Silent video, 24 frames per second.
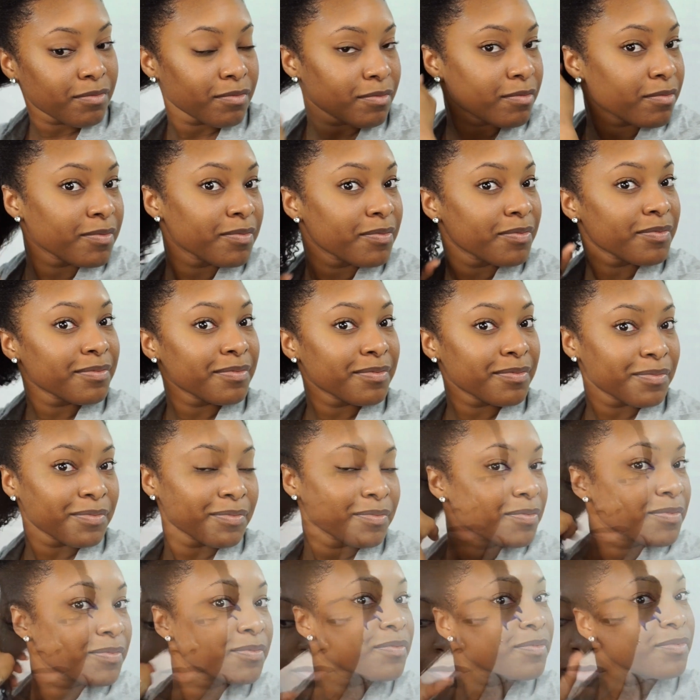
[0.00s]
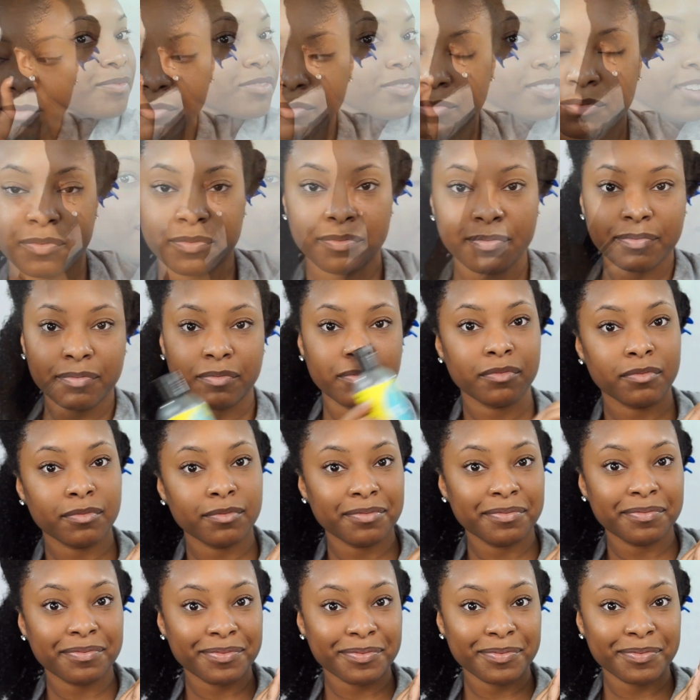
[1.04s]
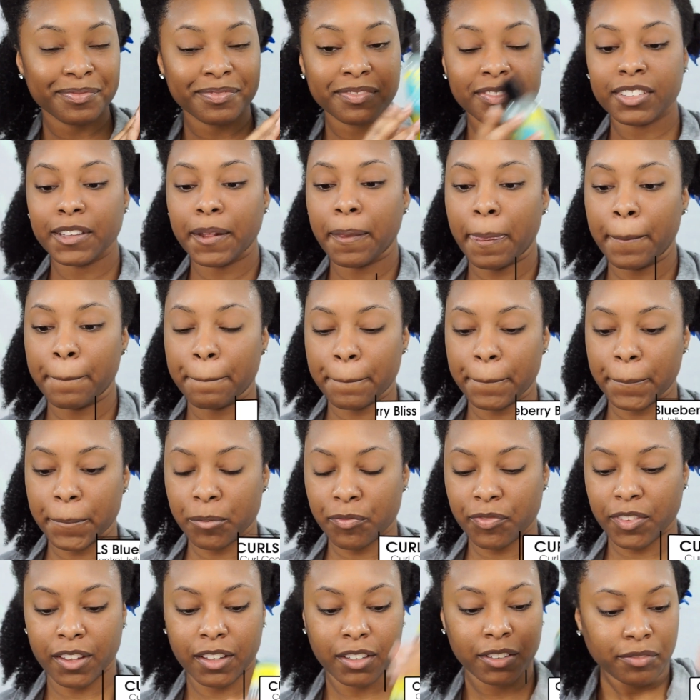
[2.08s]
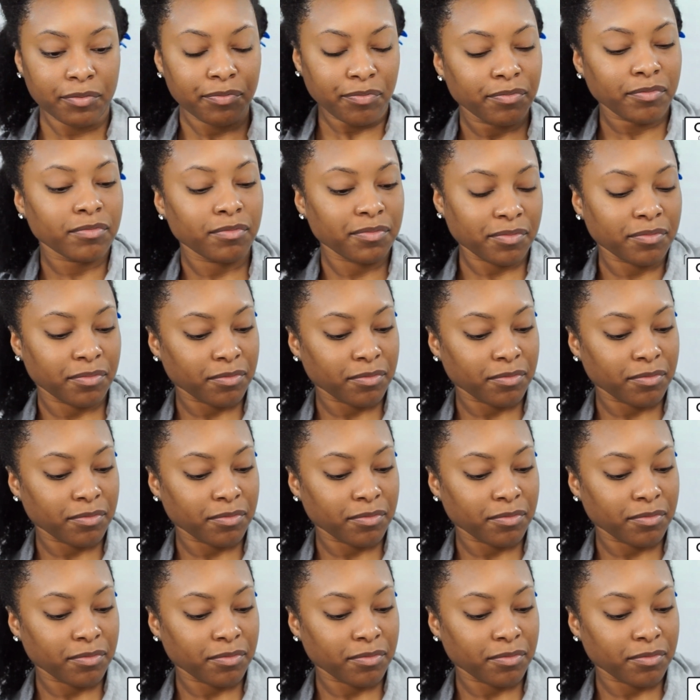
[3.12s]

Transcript: I feel the leave-in is the most important part. That's the part that keeps your hair moisturized.